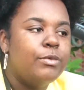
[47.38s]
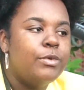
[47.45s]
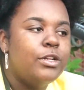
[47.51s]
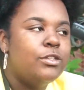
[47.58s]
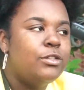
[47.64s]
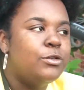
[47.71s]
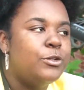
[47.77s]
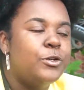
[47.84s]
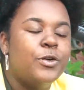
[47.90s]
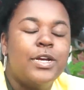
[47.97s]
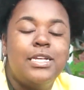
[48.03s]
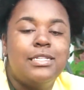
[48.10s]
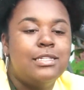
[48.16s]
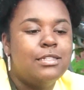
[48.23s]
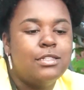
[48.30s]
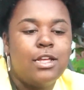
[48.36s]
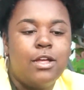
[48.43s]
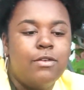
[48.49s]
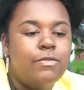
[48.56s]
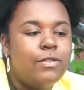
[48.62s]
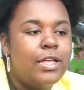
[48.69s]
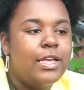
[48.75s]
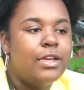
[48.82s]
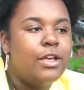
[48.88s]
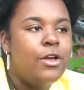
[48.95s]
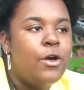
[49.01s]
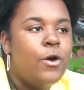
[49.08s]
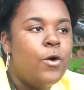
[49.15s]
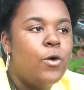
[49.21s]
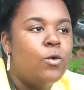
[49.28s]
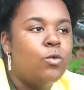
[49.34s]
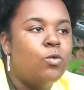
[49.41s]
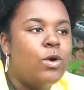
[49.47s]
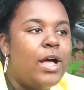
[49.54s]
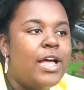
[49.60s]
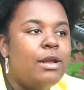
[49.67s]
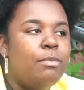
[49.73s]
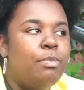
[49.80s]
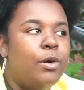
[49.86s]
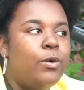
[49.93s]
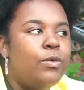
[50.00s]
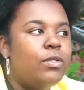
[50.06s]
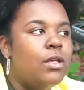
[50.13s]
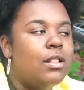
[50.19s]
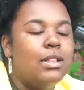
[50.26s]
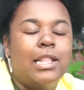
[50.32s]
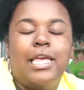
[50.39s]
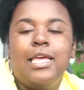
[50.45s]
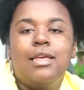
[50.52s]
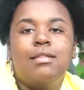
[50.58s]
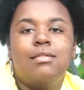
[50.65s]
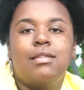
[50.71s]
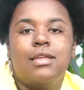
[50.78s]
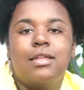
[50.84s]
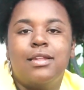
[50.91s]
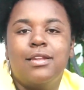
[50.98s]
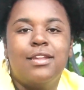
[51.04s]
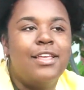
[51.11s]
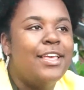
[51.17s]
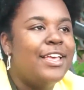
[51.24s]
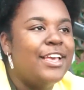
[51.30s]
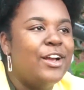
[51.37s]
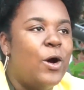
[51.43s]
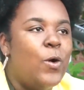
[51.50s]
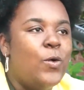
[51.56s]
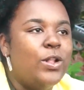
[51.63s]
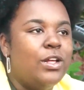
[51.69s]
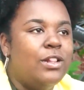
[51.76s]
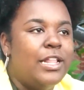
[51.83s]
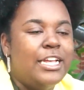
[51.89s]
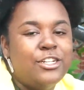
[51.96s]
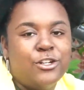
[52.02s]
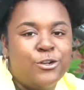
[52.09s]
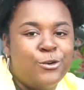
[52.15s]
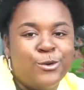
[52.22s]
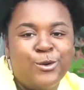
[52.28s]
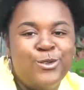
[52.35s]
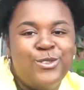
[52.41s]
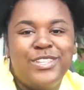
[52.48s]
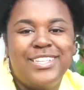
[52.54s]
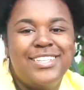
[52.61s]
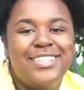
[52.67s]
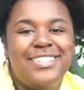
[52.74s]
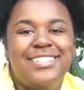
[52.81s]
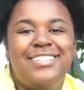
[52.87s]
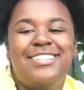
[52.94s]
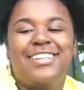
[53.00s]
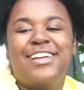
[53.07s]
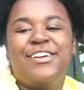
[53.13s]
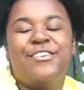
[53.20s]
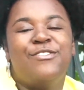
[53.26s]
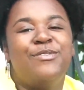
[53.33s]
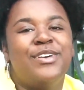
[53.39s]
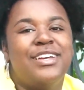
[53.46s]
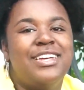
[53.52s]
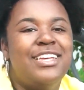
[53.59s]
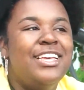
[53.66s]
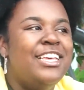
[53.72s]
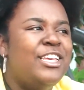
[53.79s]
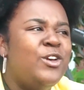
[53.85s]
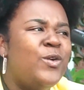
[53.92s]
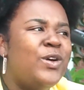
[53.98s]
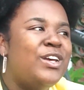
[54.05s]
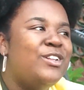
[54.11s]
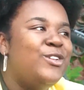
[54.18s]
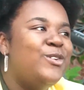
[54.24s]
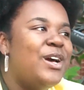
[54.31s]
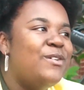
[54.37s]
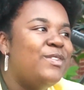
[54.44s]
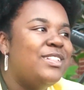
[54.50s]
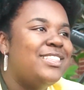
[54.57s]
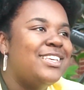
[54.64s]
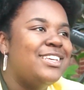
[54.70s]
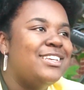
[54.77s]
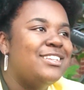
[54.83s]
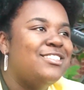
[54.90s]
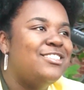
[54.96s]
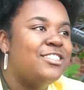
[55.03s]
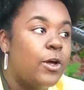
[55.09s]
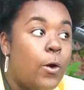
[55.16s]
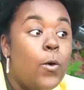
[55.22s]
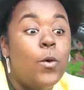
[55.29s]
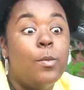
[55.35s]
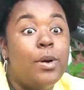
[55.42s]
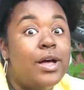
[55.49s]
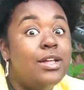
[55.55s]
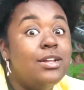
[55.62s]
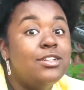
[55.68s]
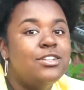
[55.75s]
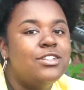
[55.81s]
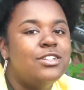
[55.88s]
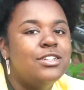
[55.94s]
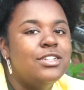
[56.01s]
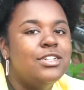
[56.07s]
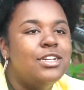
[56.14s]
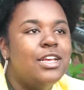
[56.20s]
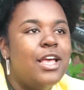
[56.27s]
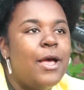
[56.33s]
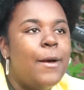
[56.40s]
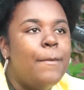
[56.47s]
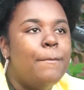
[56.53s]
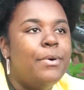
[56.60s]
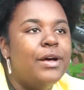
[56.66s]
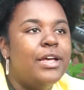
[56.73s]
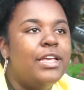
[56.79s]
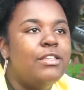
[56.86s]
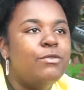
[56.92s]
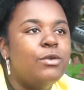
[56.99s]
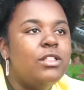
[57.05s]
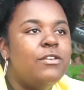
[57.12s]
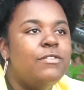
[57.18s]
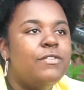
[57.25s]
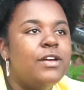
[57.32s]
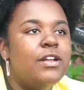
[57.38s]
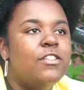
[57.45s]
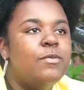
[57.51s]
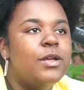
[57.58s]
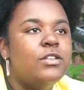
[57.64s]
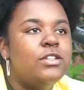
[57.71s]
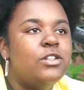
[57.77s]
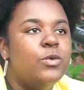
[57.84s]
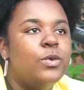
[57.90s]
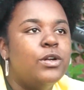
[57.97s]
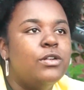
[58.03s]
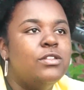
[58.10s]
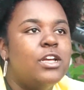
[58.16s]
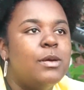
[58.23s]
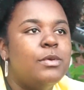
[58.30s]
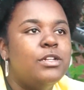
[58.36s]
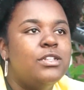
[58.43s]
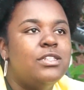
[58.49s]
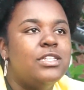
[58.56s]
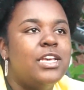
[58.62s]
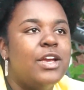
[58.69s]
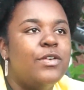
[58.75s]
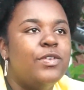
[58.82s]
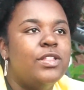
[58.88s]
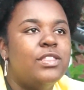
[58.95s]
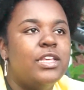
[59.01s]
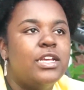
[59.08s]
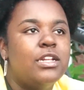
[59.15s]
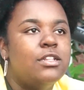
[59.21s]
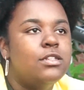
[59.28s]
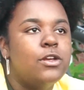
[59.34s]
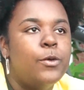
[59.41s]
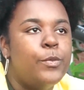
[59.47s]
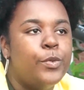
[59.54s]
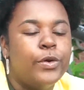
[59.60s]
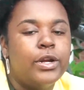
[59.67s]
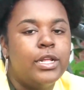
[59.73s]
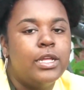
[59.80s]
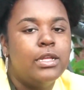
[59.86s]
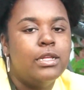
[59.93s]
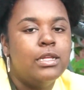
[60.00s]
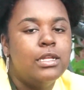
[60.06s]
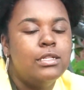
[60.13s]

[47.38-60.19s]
We just do crazy stuff like ride boats on lakes and go to glacier cruises and stuff. But you only can do everything so much. But it's really fun, especially in the wintertime. You just see everything, and it's so pretty.